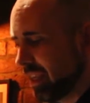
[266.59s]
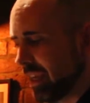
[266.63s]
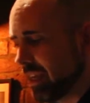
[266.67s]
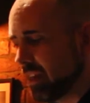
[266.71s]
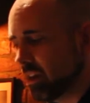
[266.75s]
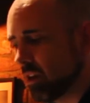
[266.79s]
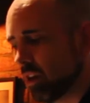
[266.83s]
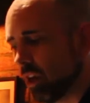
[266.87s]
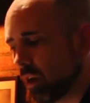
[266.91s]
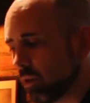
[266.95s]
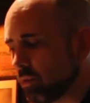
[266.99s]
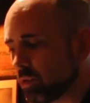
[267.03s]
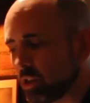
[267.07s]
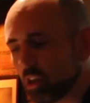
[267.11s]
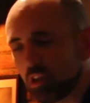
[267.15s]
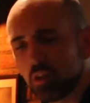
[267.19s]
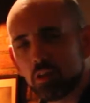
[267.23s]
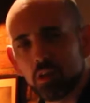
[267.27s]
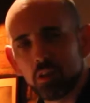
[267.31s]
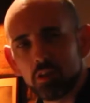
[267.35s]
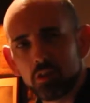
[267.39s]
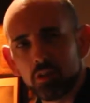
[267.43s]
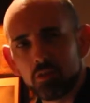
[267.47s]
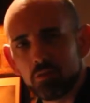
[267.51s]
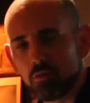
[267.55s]
He knows she
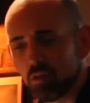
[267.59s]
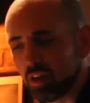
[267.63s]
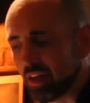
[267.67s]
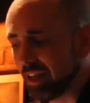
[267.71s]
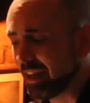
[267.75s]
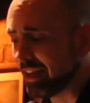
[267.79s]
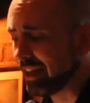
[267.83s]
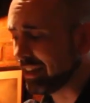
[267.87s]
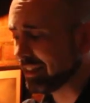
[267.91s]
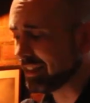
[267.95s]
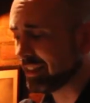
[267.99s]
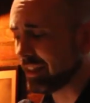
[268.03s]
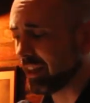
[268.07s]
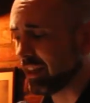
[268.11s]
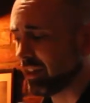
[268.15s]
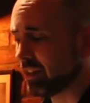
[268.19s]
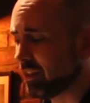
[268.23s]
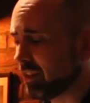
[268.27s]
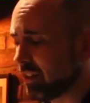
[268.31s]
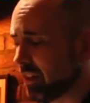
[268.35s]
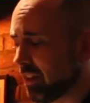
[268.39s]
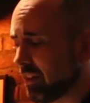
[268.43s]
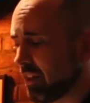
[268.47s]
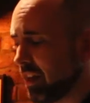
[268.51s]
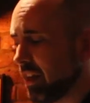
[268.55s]
doesn't really
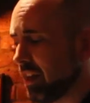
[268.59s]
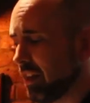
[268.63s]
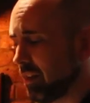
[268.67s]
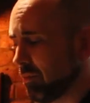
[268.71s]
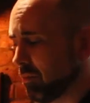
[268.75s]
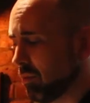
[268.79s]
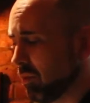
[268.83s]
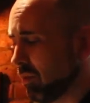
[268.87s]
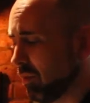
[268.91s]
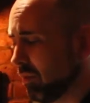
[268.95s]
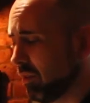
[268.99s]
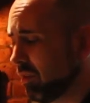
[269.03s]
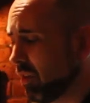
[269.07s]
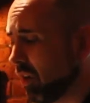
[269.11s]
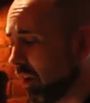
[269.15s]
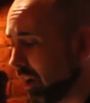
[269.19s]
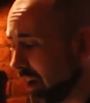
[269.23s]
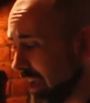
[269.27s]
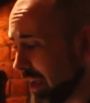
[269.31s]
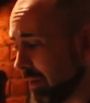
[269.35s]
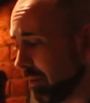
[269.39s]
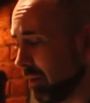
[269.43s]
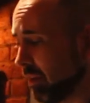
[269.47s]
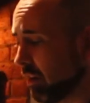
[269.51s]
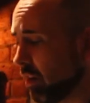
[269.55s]
exist anymore.
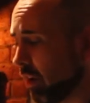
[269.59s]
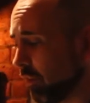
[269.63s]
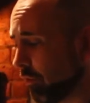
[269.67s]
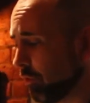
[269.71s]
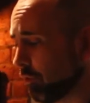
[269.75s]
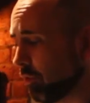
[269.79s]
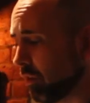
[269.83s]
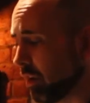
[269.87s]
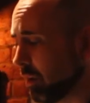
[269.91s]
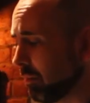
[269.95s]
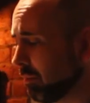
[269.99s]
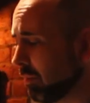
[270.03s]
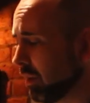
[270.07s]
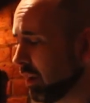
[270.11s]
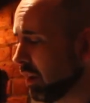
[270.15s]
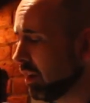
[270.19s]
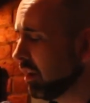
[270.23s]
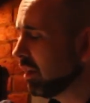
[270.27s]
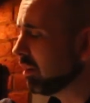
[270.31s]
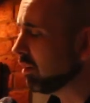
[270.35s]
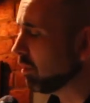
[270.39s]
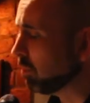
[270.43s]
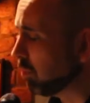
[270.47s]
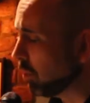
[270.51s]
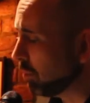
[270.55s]
Not him, not for him,
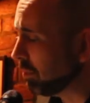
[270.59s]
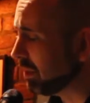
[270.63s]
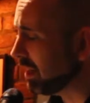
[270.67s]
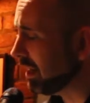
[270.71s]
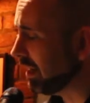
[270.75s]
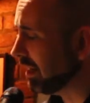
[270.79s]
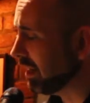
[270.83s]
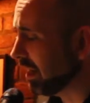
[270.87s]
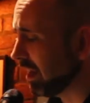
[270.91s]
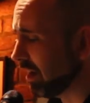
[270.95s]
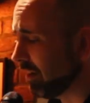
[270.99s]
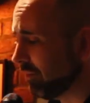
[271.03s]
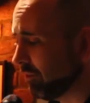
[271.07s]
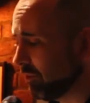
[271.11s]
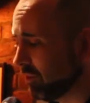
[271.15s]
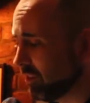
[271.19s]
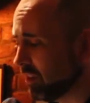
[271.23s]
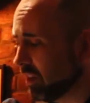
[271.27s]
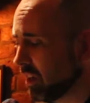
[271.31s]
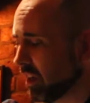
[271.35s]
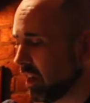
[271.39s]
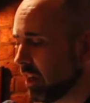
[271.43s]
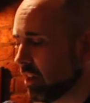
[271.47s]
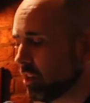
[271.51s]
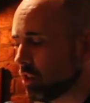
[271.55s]
the woman he
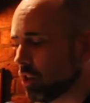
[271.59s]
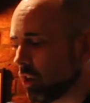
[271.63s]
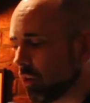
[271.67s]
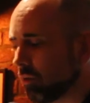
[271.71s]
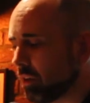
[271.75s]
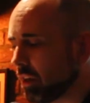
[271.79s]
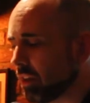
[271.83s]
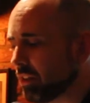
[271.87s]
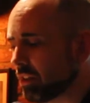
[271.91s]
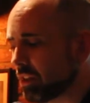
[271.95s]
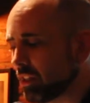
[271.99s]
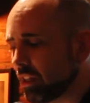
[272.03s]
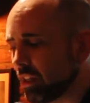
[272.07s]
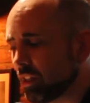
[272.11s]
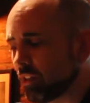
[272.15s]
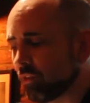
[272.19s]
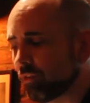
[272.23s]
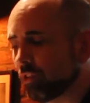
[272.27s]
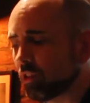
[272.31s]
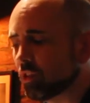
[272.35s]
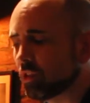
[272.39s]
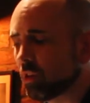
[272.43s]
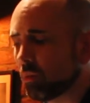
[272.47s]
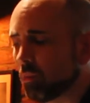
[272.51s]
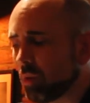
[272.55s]
loved. She only
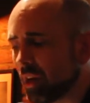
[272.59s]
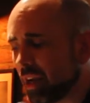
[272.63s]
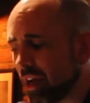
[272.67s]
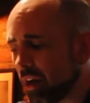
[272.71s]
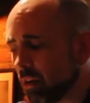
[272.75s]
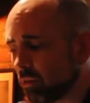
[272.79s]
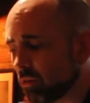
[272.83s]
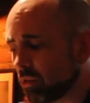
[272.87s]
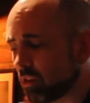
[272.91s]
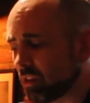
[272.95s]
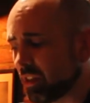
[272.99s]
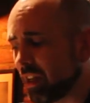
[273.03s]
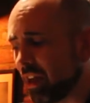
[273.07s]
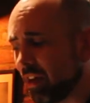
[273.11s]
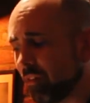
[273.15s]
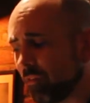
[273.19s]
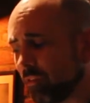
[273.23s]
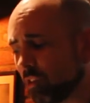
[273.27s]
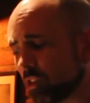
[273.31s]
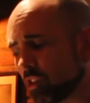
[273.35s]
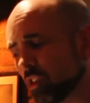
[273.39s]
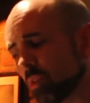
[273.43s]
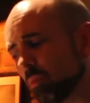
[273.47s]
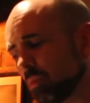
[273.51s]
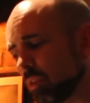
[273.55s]
exists for someone else now,
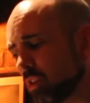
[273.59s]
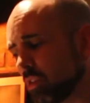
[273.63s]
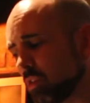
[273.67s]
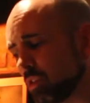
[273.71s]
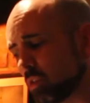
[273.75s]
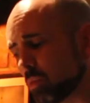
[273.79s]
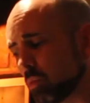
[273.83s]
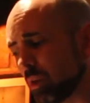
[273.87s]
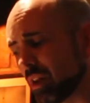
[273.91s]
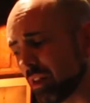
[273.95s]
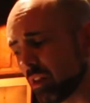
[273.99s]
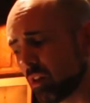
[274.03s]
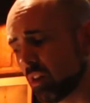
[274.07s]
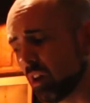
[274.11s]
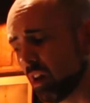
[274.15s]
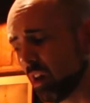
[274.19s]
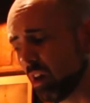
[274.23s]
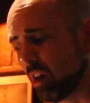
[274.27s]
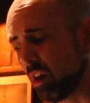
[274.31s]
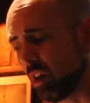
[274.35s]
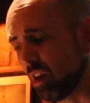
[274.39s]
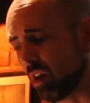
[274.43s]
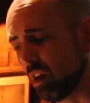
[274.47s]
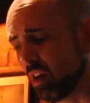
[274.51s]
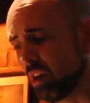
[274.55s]
for someone who's with
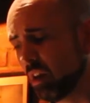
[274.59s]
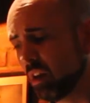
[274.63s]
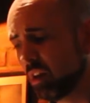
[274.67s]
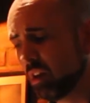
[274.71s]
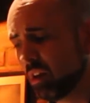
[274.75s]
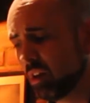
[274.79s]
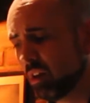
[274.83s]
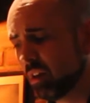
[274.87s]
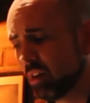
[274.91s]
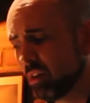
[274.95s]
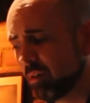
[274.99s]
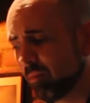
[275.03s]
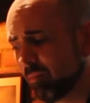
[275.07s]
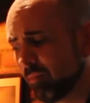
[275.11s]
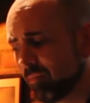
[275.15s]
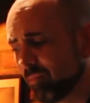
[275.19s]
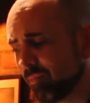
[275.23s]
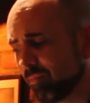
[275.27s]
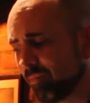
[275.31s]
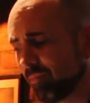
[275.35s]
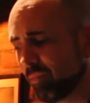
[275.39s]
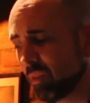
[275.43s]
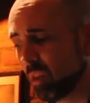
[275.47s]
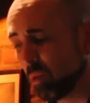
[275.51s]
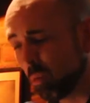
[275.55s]
her,
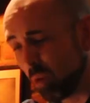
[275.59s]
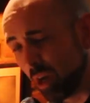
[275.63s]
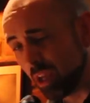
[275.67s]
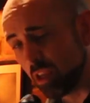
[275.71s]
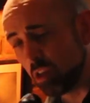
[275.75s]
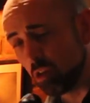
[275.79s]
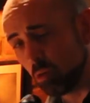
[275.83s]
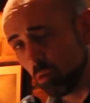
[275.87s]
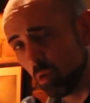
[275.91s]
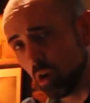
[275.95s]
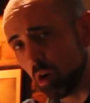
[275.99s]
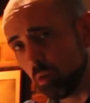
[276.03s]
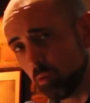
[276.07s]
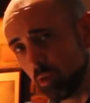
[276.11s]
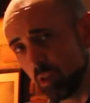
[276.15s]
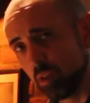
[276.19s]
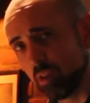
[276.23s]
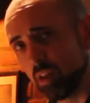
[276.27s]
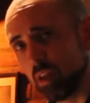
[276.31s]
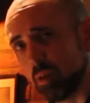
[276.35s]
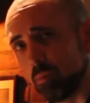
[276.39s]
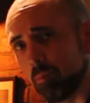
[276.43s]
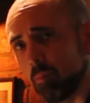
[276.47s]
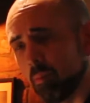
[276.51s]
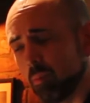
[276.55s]
the way you are
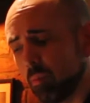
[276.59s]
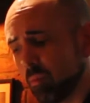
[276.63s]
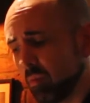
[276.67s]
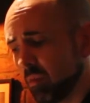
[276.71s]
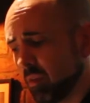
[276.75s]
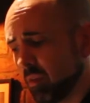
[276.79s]
with him."